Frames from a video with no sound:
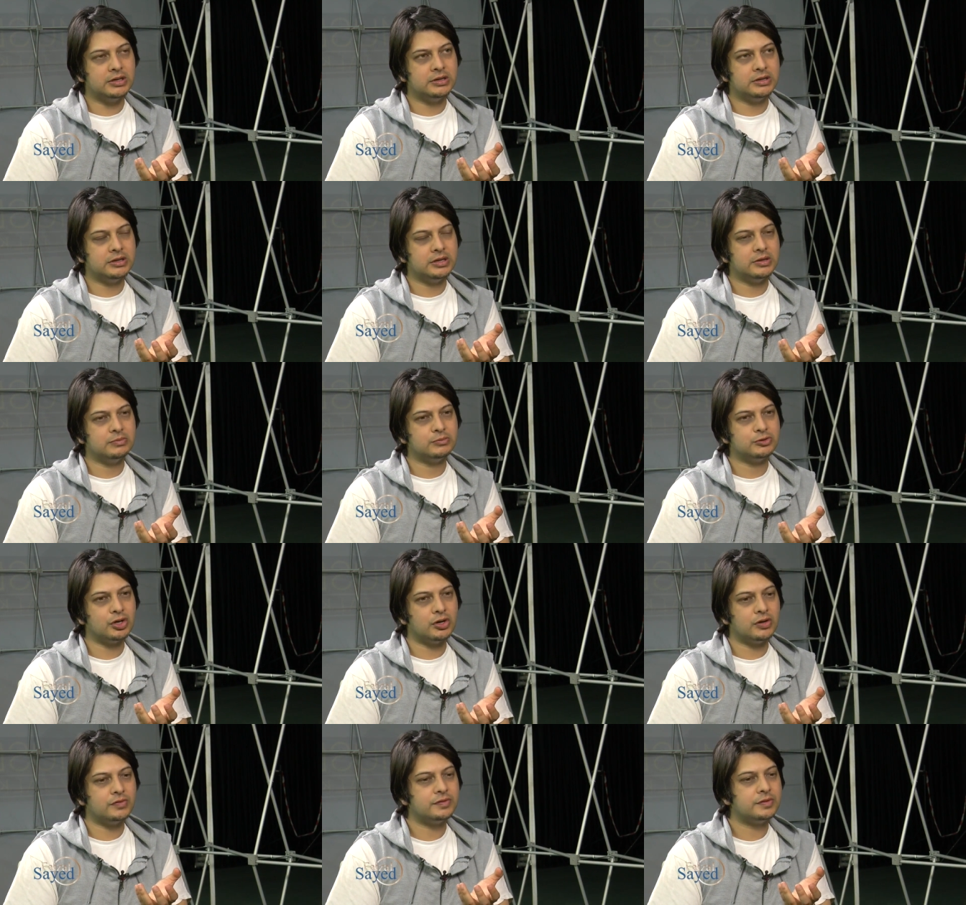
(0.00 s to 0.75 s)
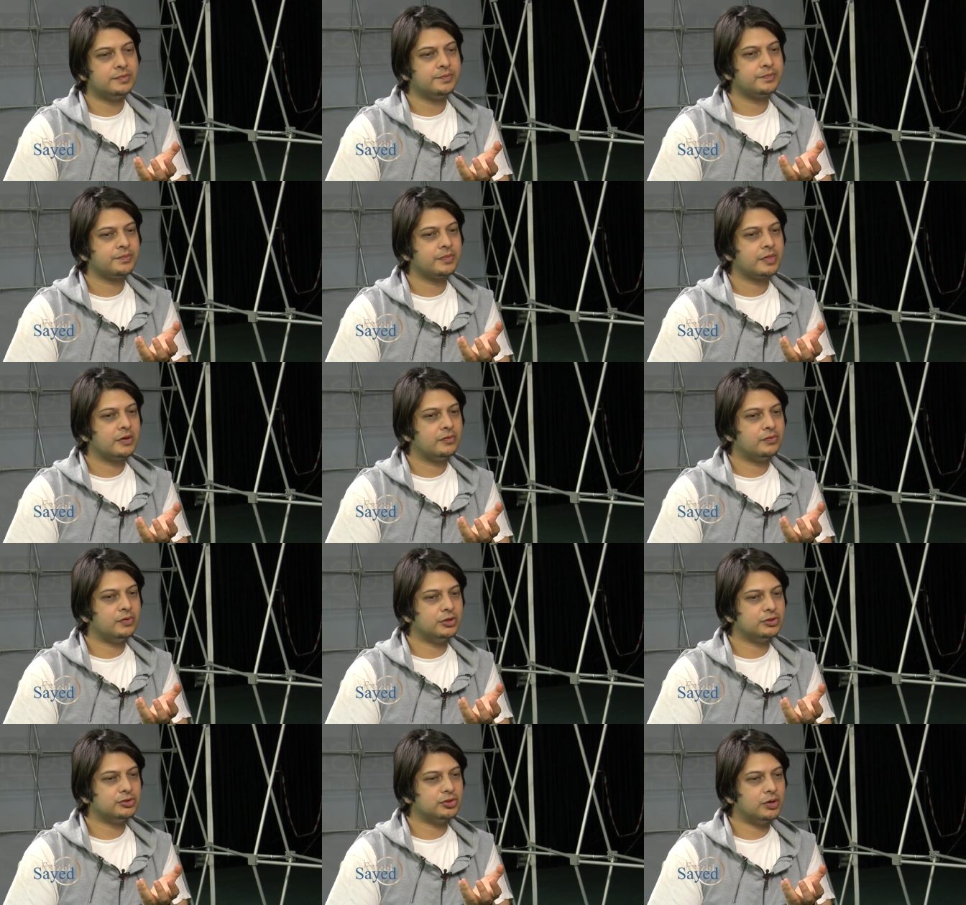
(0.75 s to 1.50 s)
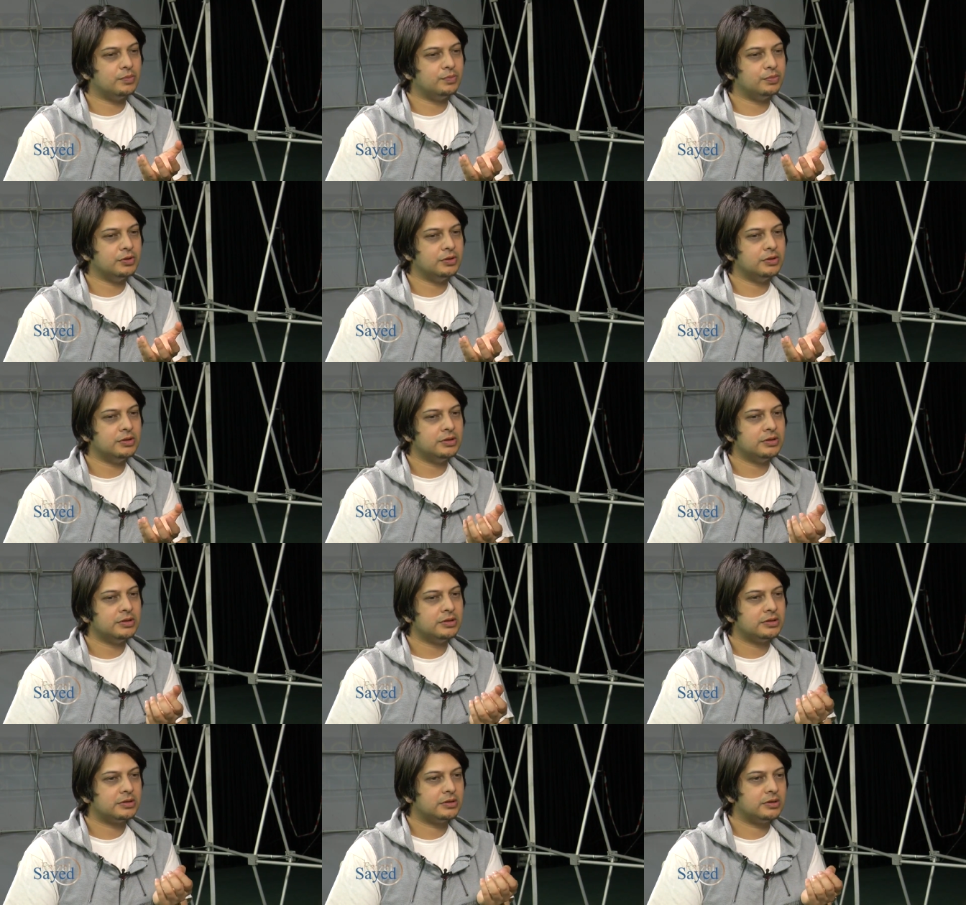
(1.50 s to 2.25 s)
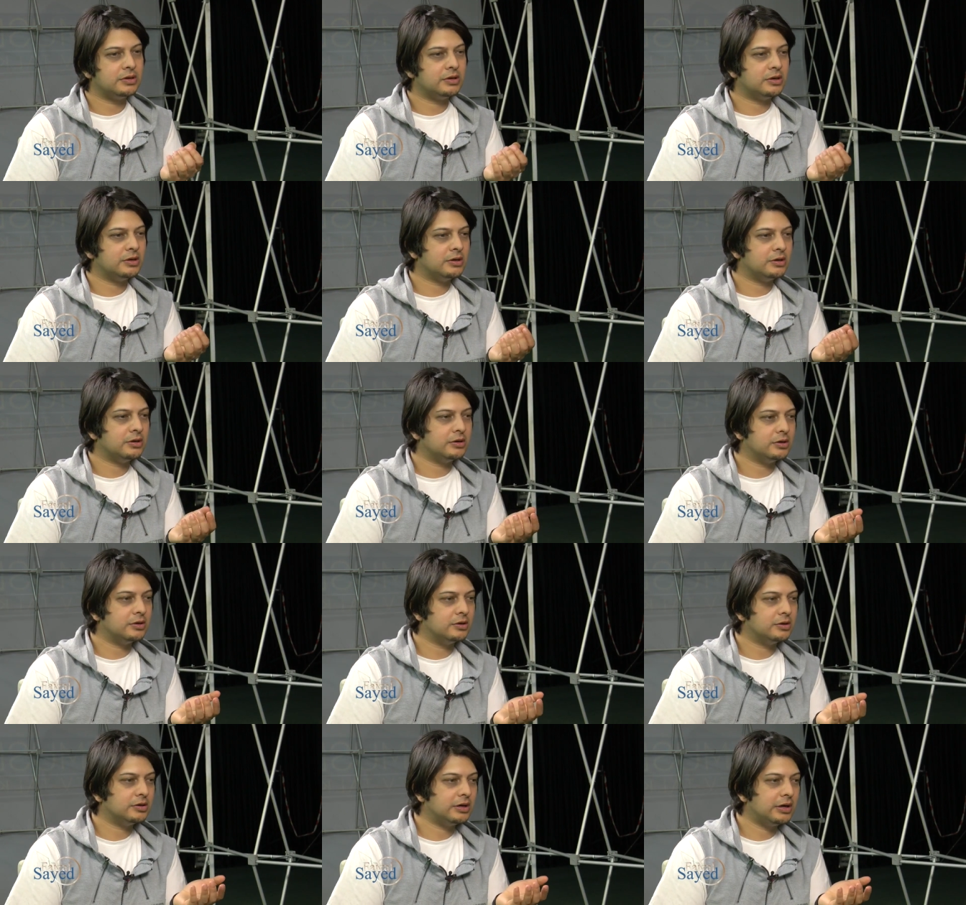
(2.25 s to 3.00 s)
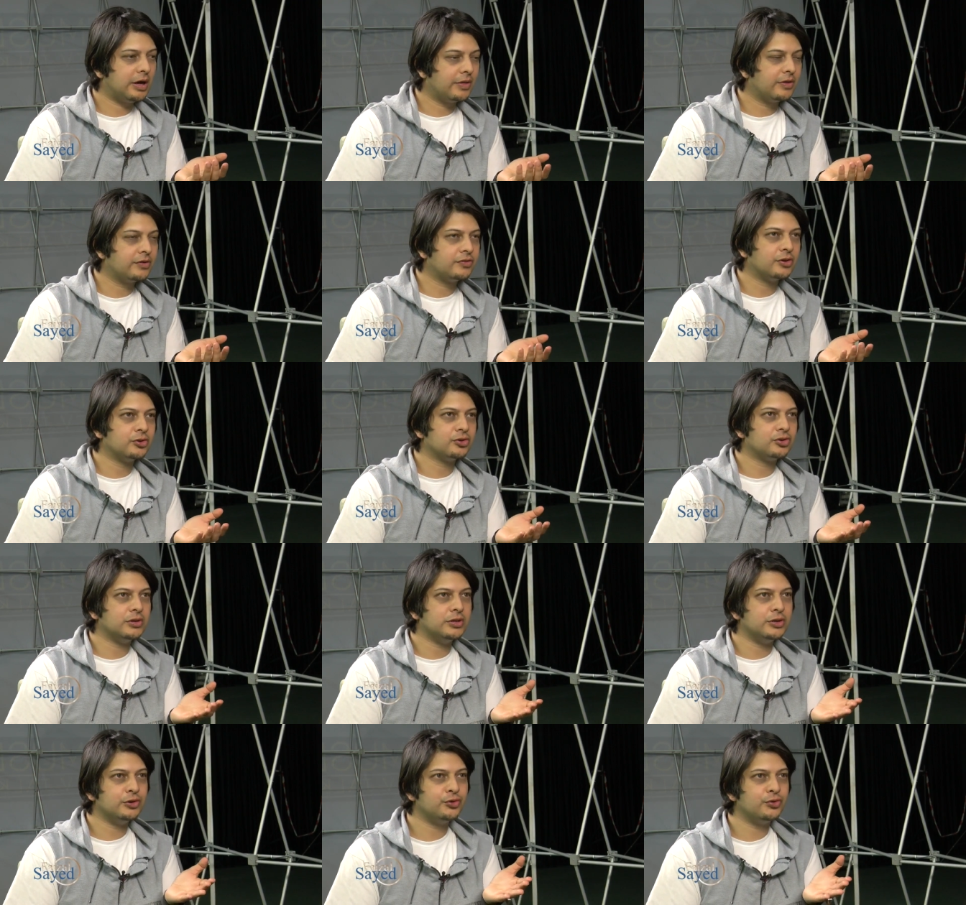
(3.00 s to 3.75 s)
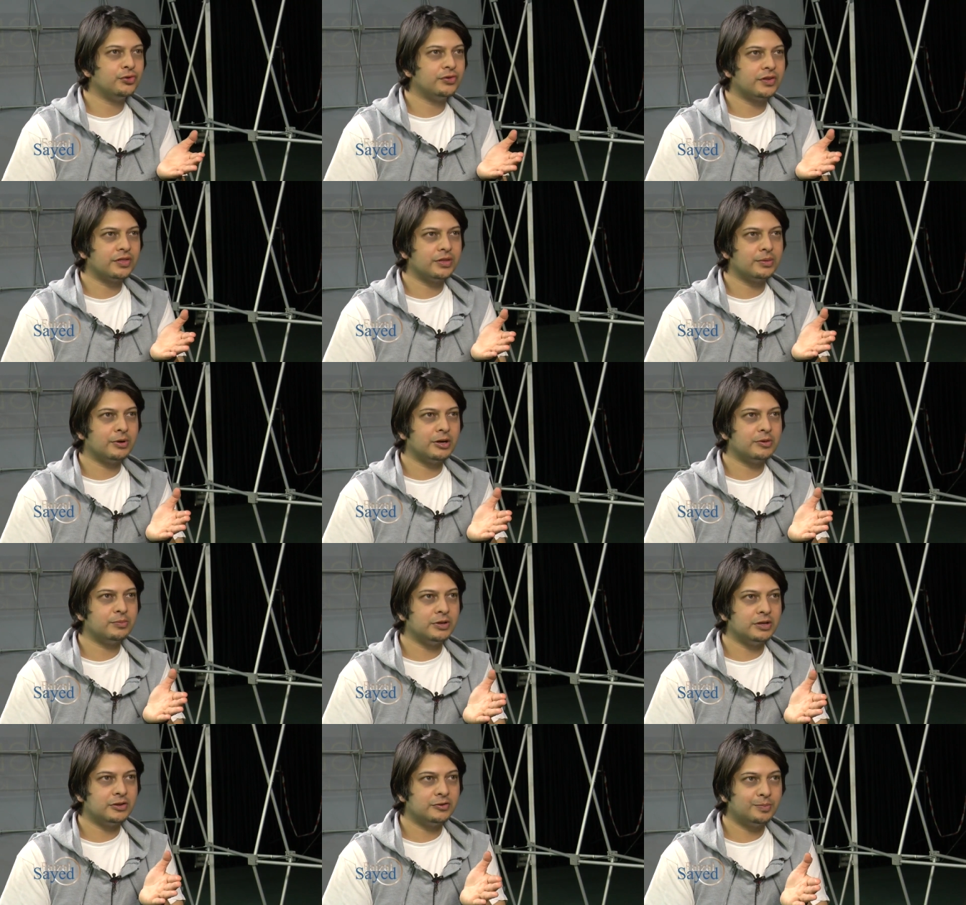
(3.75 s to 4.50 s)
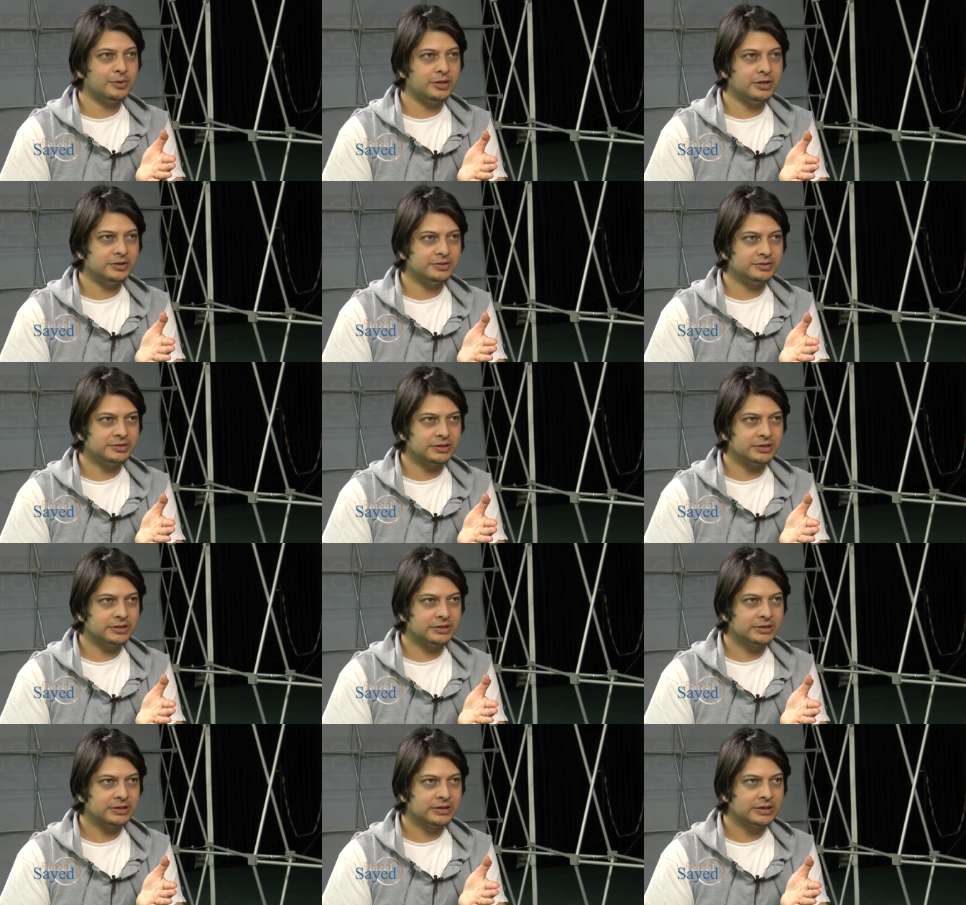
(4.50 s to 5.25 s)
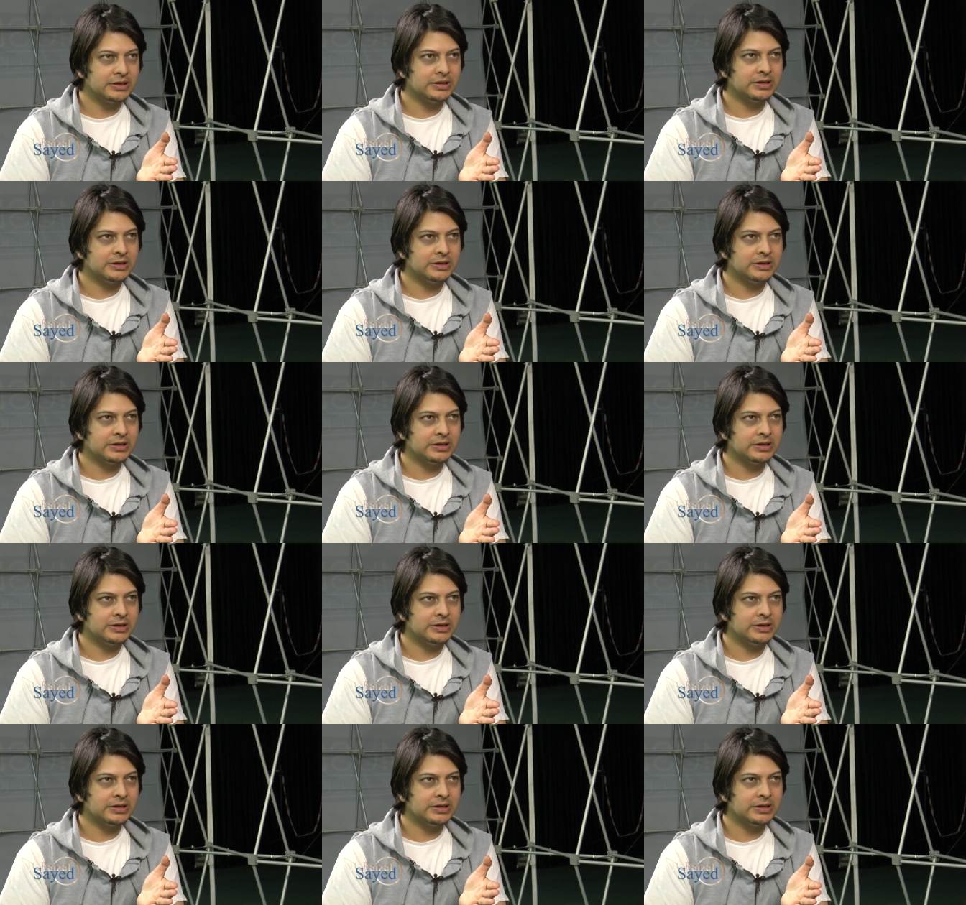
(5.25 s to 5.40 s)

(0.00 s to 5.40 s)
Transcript: in terms of, for example, other social issues that they might be experiencing,